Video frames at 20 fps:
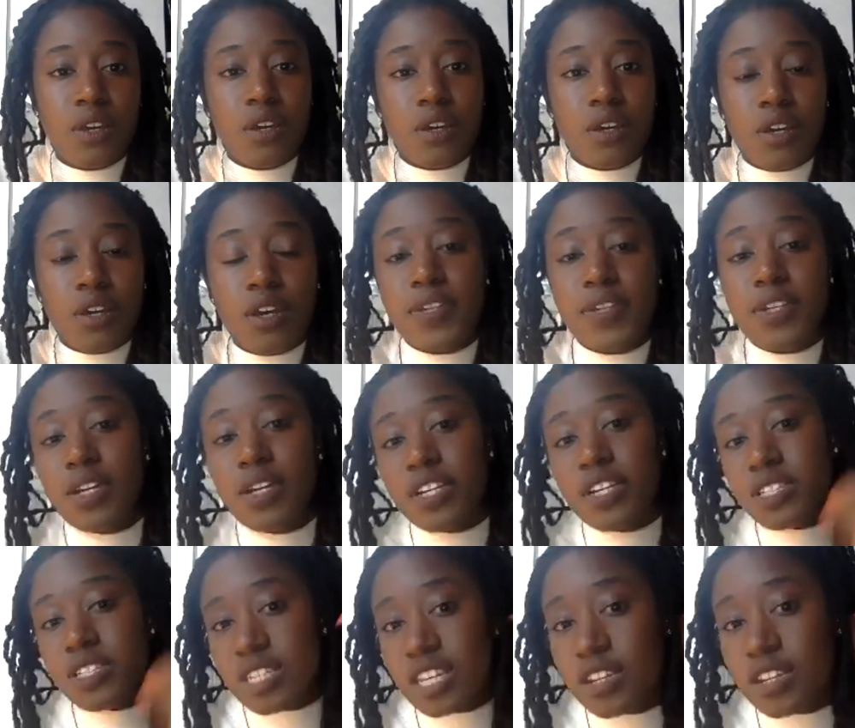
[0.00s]

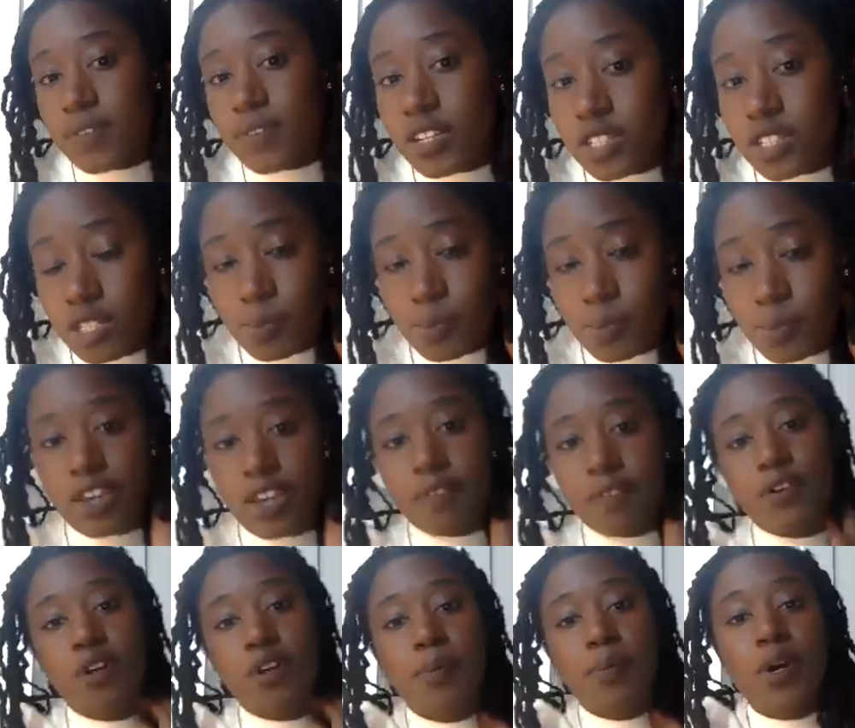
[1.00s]
COVID-19 versus Black
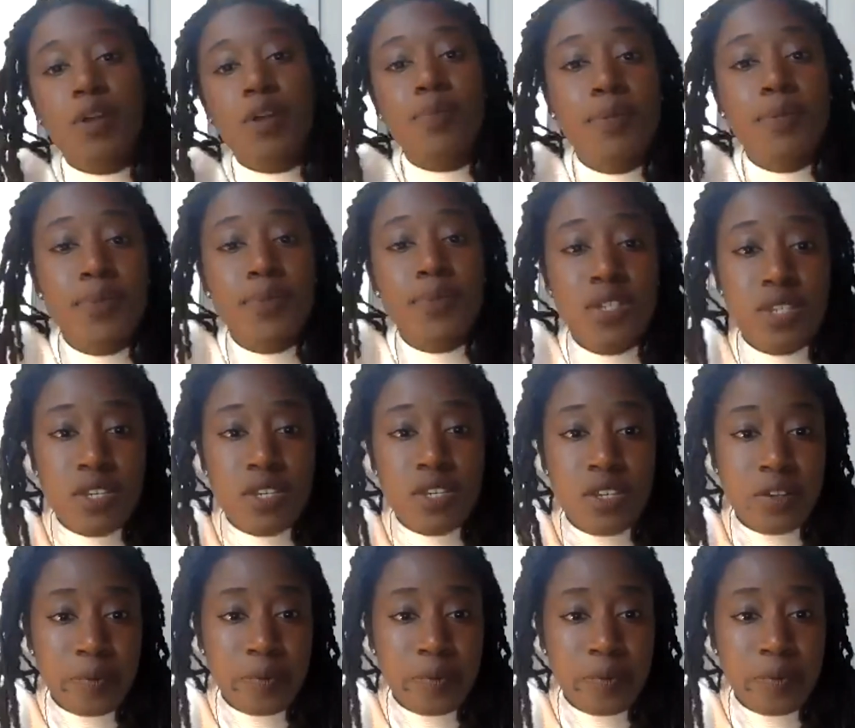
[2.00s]
folk, poem number 2.